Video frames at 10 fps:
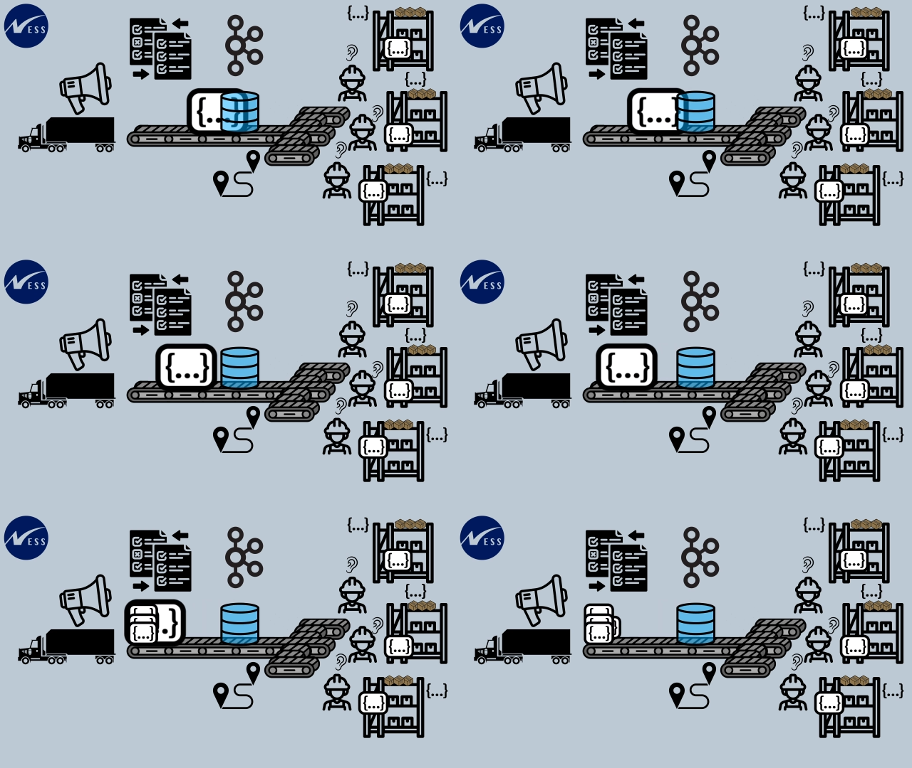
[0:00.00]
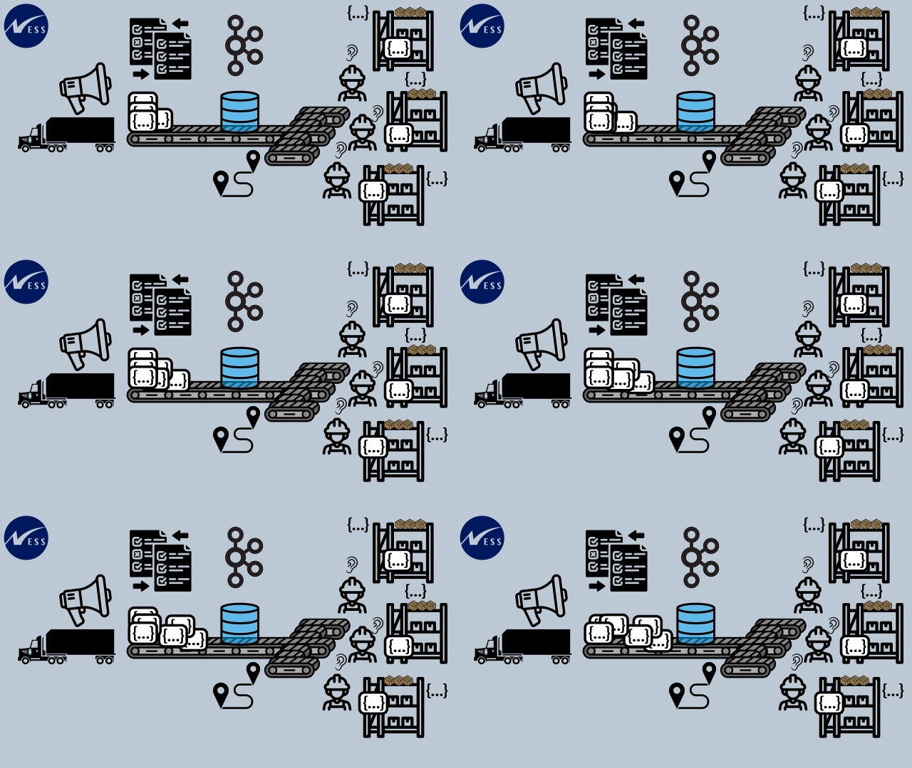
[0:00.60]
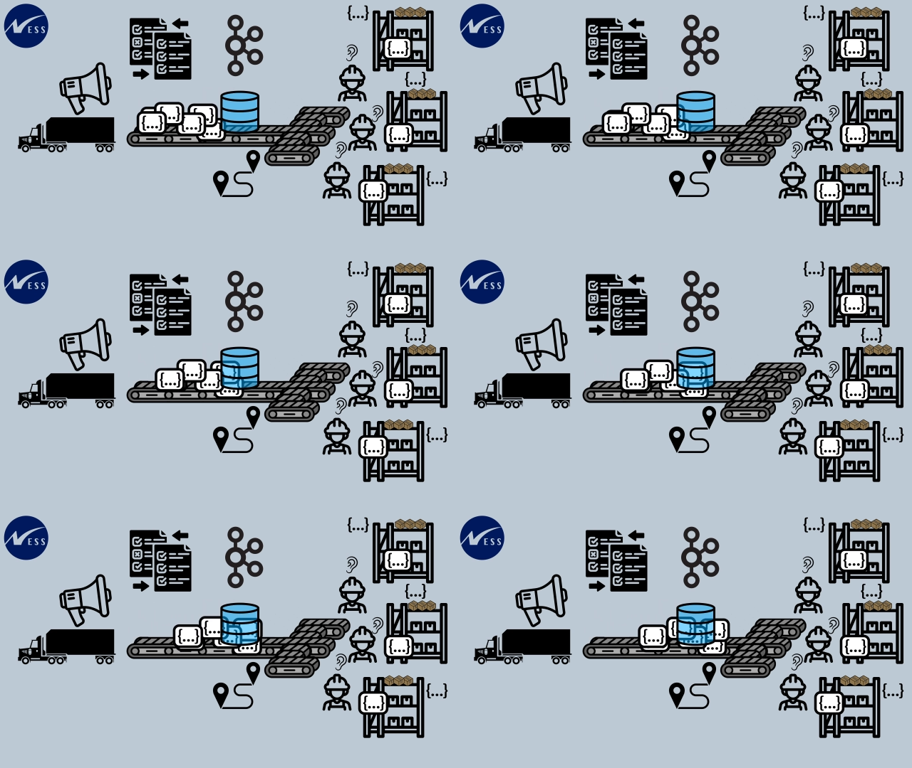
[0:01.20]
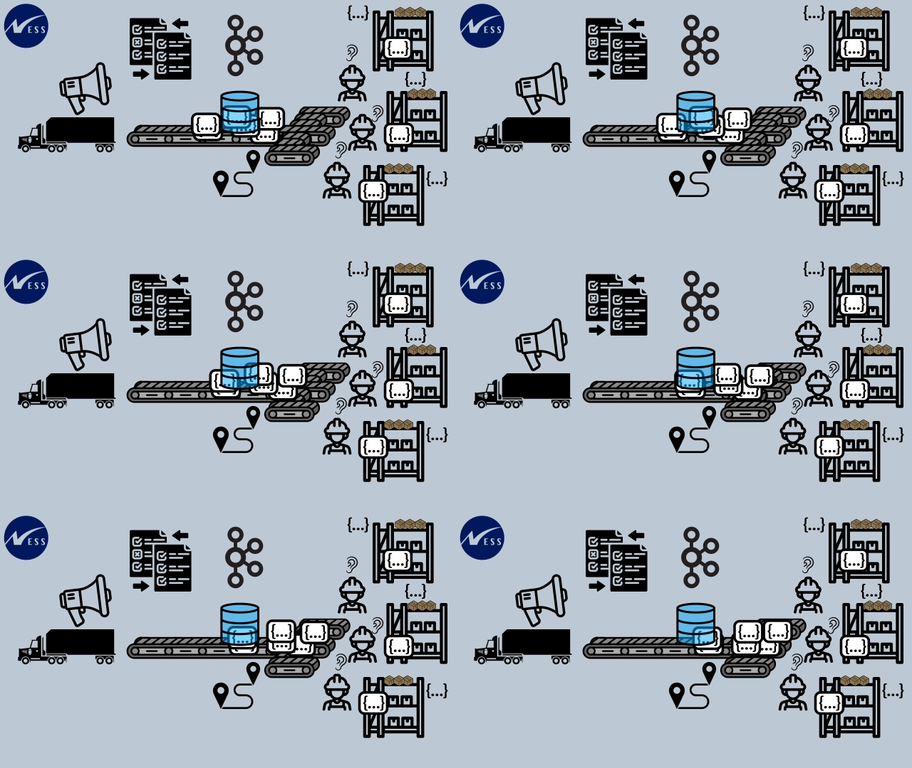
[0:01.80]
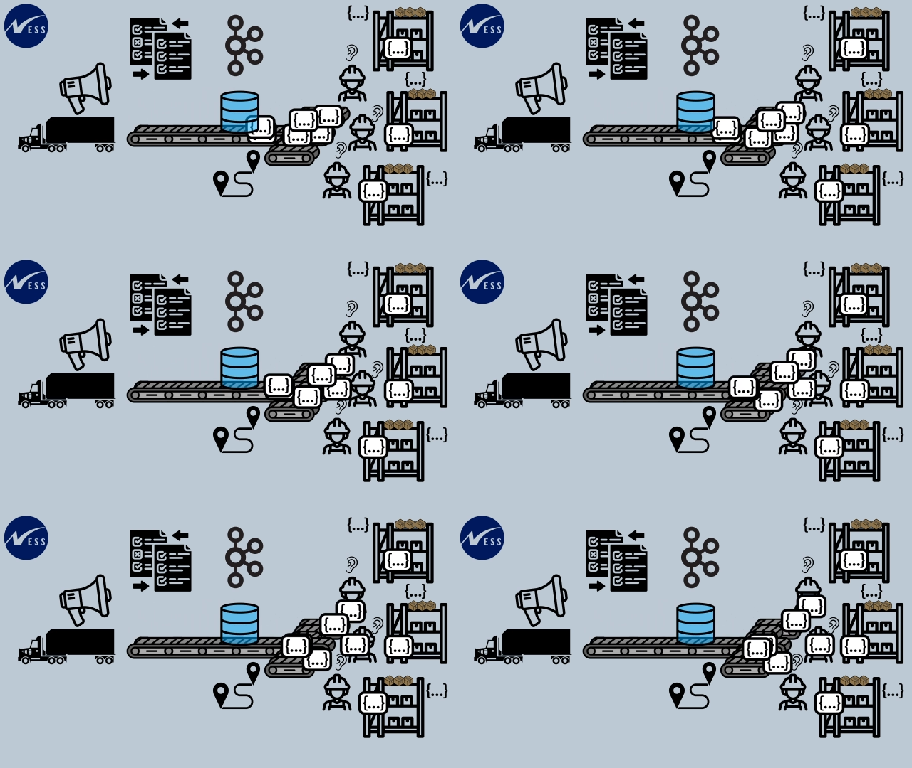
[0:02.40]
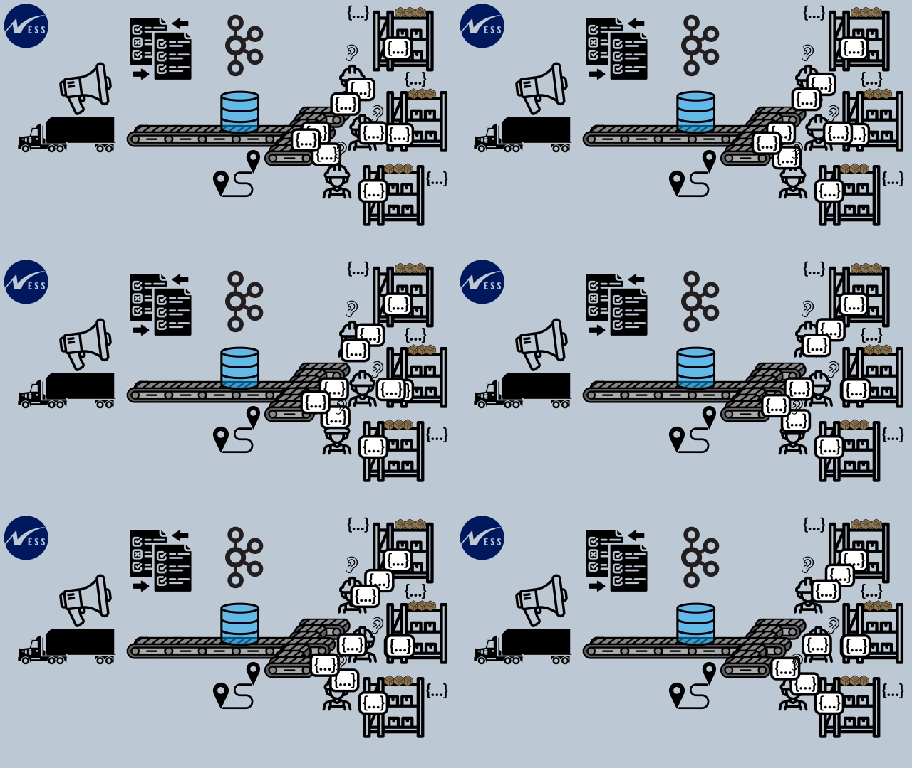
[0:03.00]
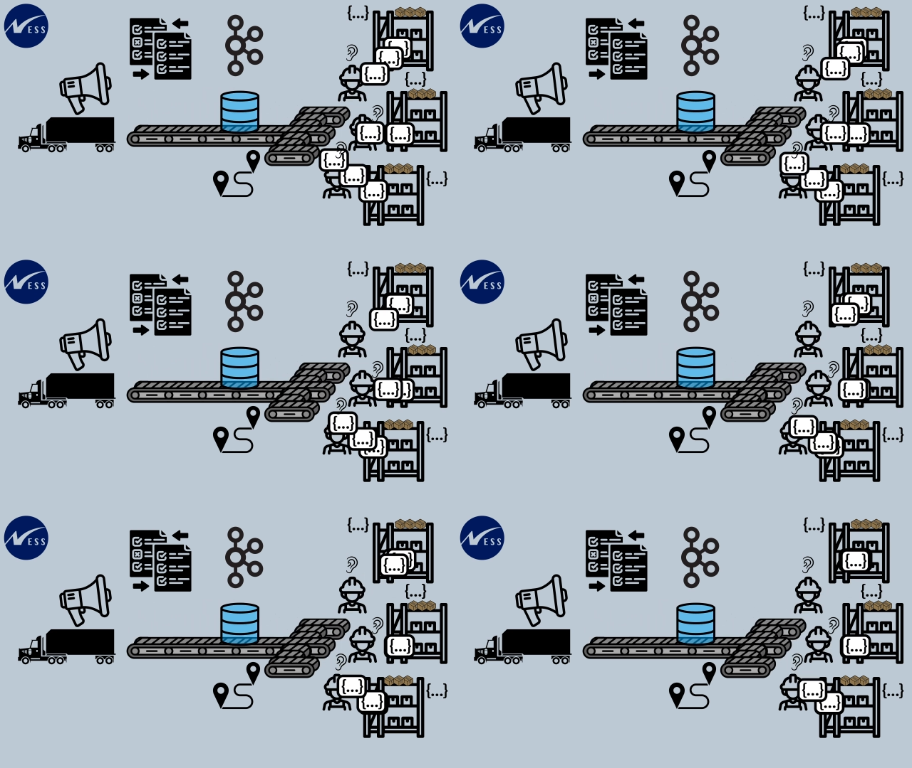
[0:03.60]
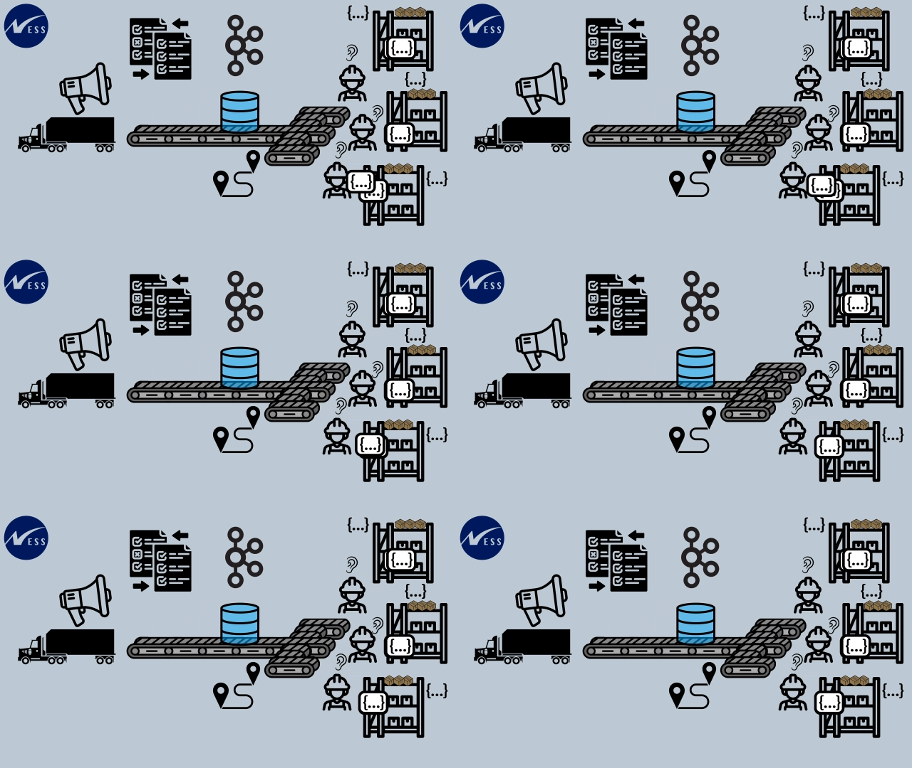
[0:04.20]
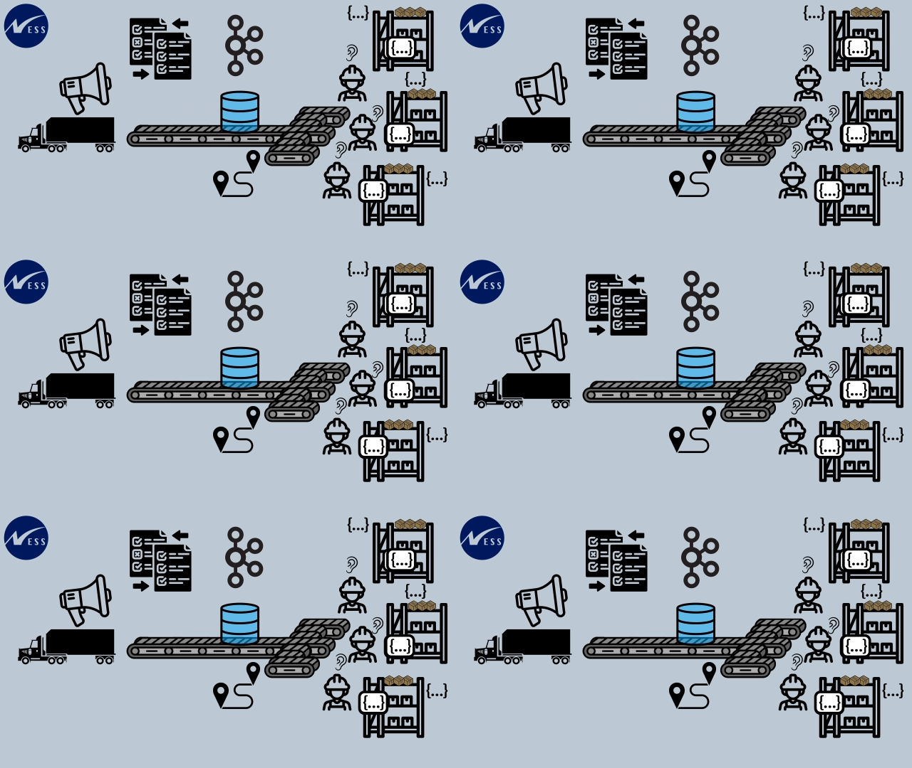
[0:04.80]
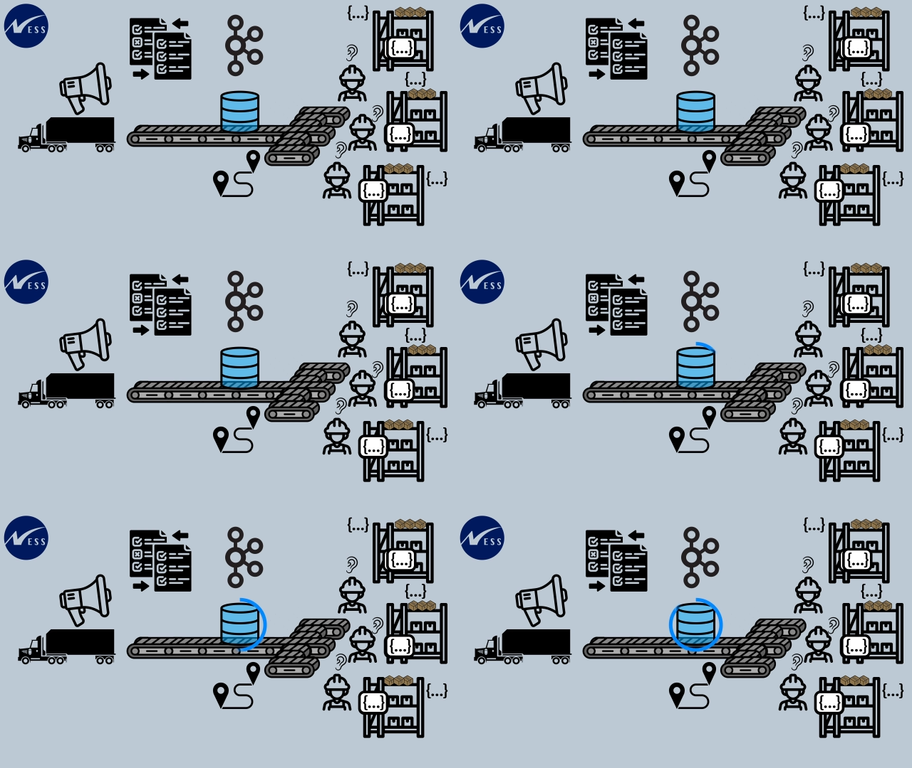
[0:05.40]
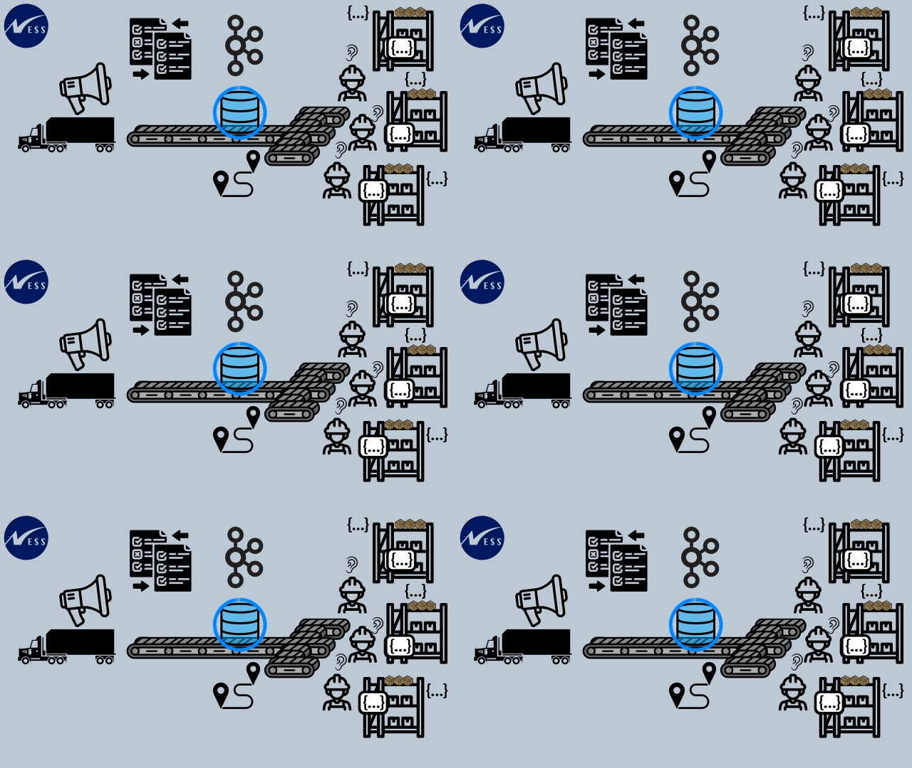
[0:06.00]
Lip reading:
[unreadable: no face in view]